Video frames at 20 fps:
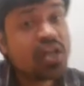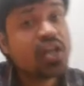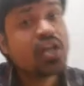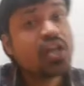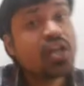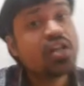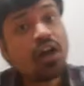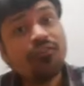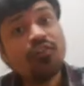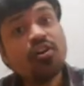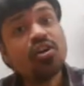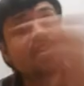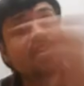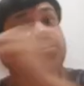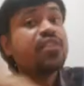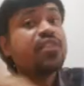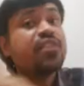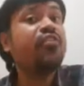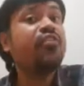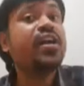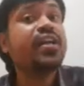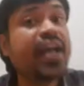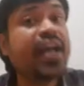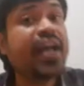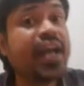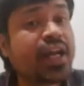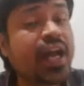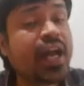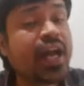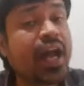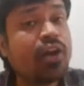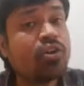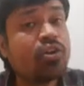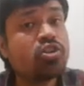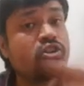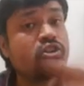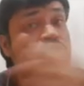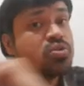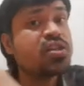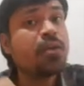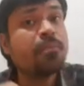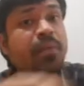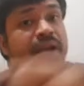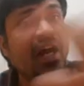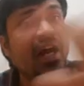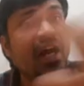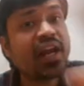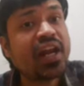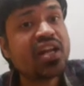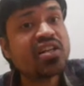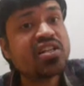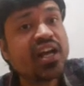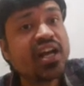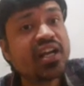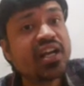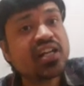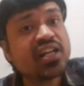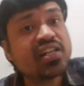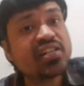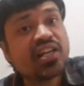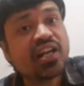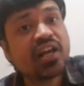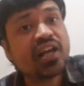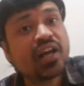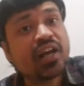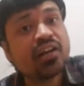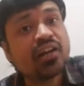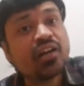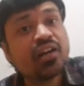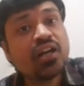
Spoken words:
Suppose if I take, I have chosen PNR status here.